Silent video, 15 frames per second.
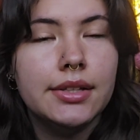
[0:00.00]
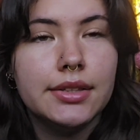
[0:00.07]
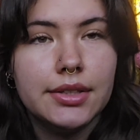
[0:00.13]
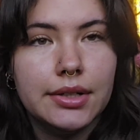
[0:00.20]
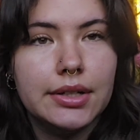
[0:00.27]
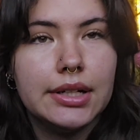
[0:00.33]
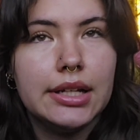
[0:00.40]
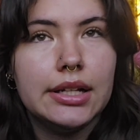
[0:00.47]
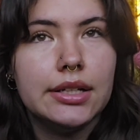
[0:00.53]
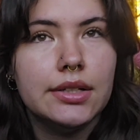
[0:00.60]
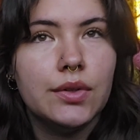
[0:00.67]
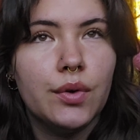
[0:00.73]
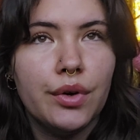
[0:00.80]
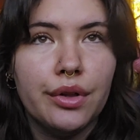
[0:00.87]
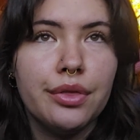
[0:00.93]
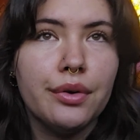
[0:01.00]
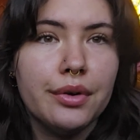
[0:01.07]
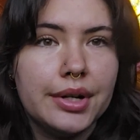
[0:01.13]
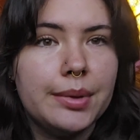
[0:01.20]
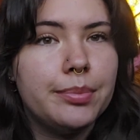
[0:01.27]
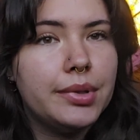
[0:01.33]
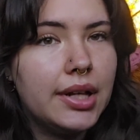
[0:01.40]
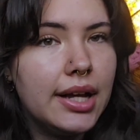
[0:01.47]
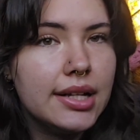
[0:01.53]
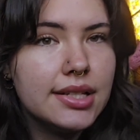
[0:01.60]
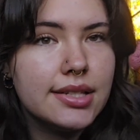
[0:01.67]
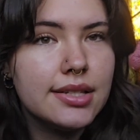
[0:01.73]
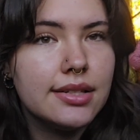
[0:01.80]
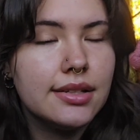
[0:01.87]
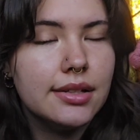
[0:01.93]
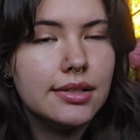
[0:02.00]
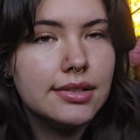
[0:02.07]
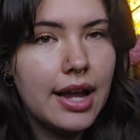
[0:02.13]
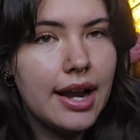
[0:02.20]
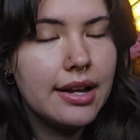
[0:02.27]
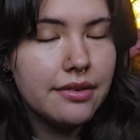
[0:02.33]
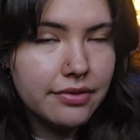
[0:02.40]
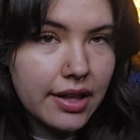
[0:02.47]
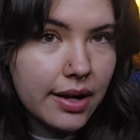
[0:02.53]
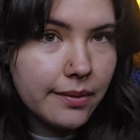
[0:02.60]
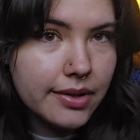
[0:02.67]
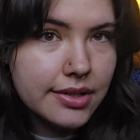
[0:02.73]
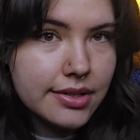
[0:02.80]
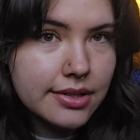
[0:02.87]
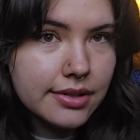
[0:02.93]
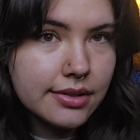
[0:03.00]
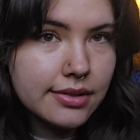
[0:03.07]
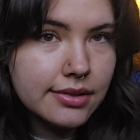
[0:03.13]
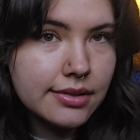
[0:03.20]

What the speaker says: 30 or 30 plus tiny flowers.